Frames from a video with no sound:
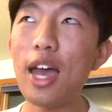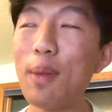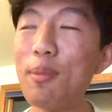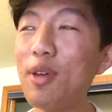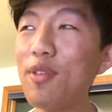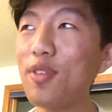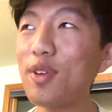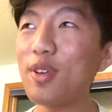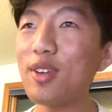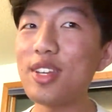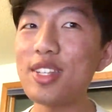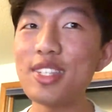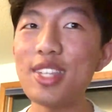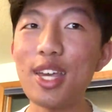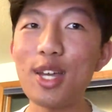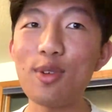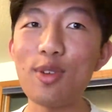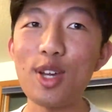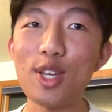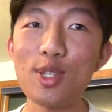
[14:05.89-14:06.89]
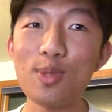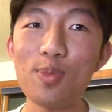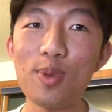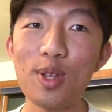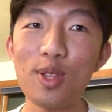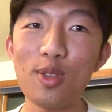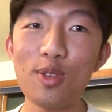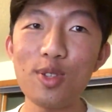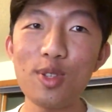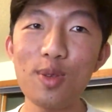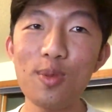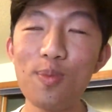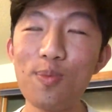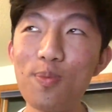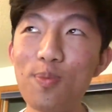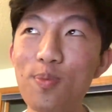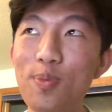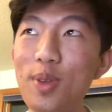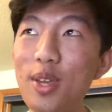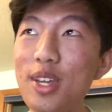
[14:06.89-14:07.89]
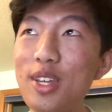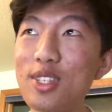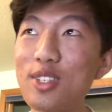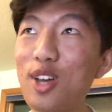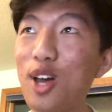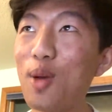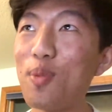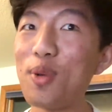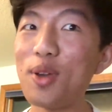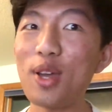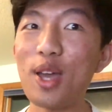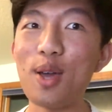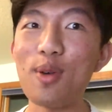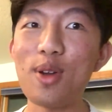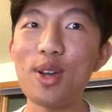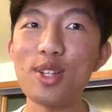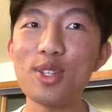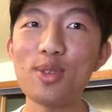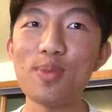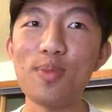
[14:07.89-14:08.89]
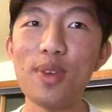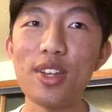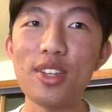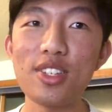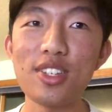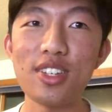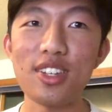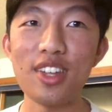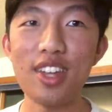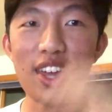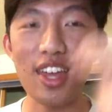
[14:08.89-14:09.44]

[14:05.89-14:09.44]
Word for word: I'm not very good at segues, but there's a big topic I wanted to mention,